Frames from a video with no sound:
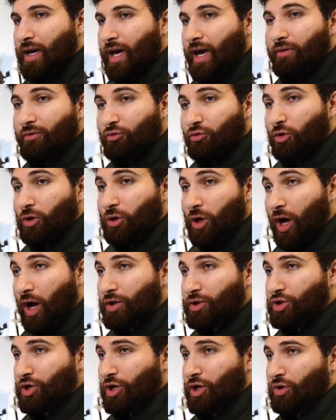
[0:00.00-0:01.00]
If we're
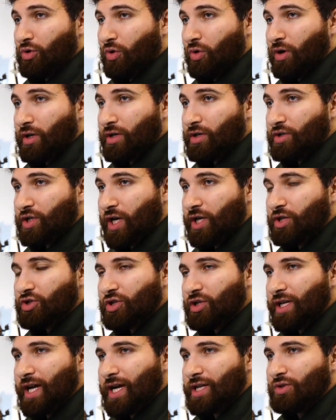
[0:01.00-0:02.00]
launching an
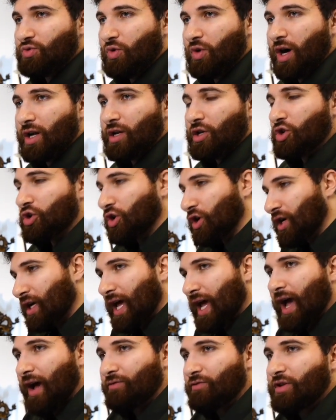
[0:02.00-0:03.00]
organization, guess what? You're going
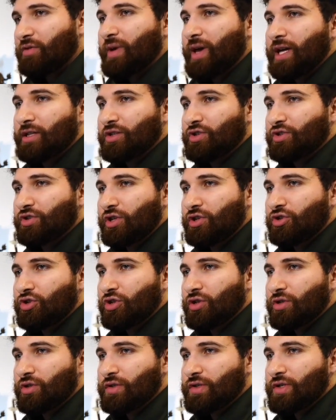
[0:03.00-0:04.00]
to have to make
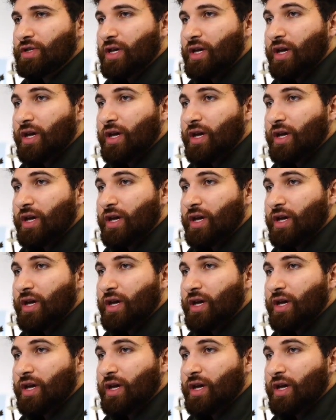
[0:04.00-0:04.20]
decisions,